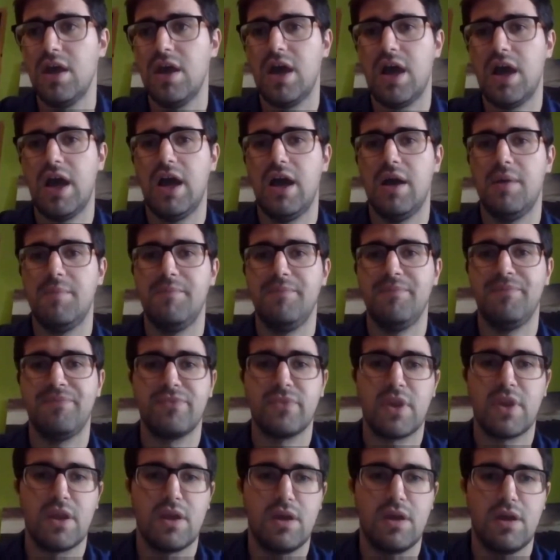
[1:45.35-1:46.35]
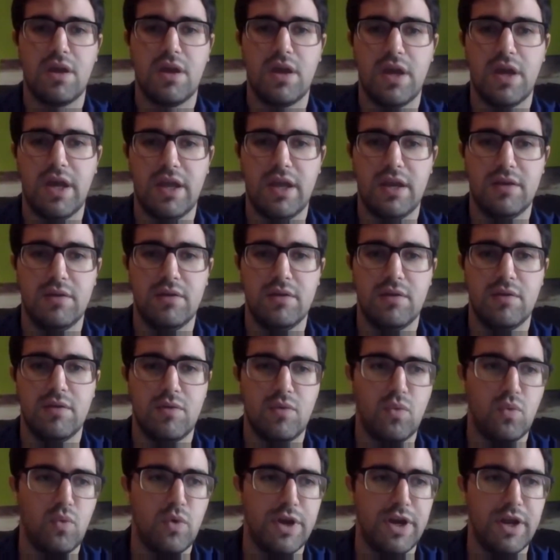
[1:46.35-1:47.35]
And
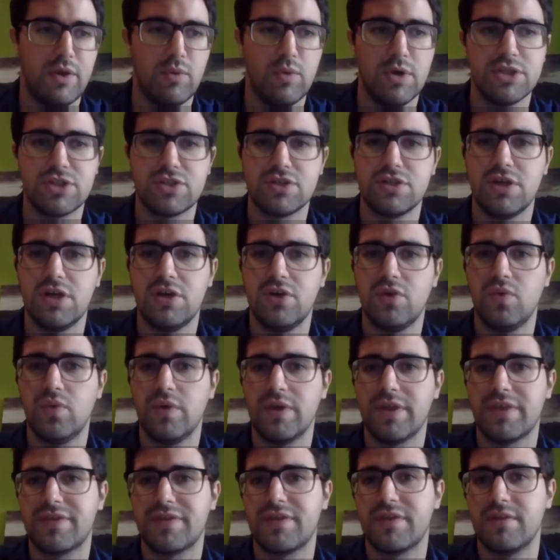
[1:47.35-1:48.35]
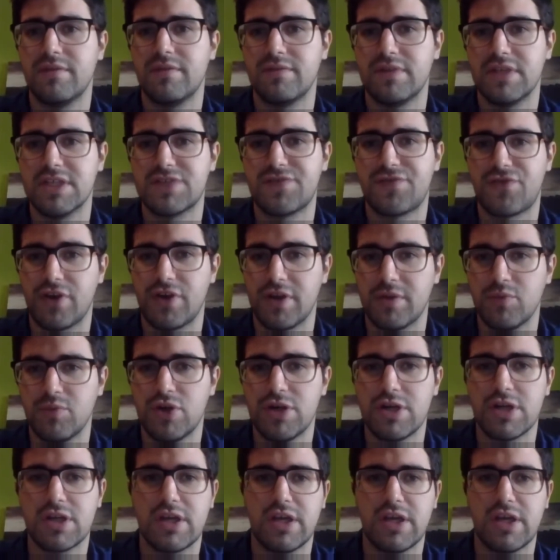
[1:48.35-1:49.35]
what I want to know with this
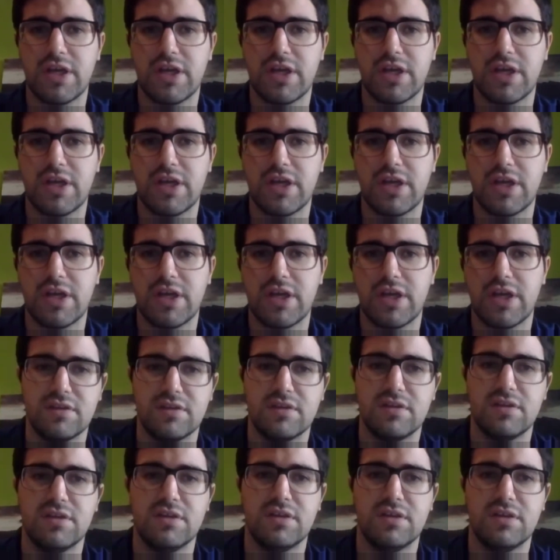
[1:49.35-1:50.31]
framework and having the